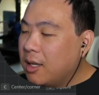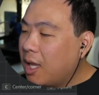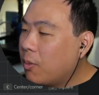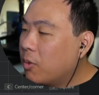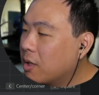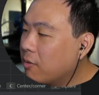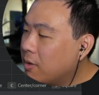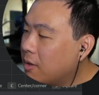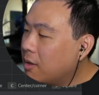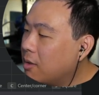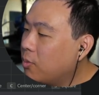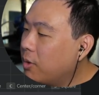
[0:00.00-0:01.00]
And we're given
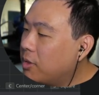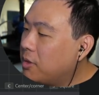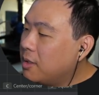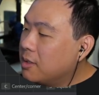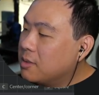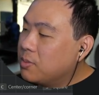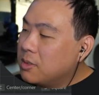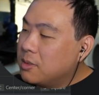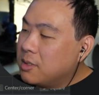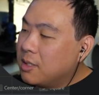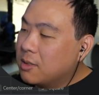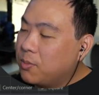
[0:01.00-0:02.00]
that the width is
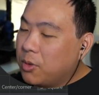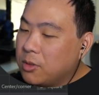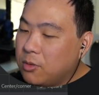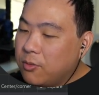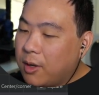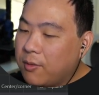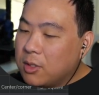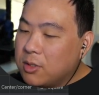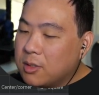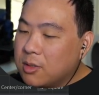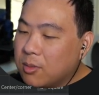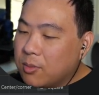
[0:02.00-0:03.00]
6.25
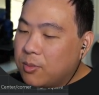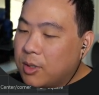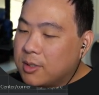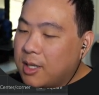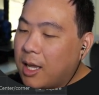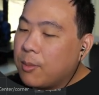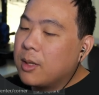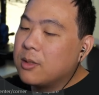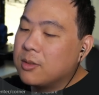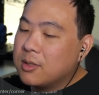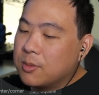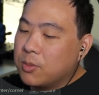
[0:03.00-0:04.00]
inches. So press tab,
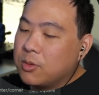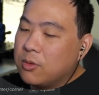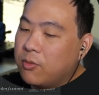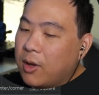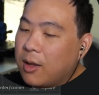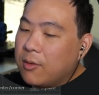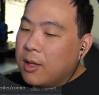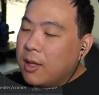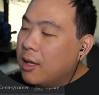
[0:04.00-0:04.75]
enter in 6.25.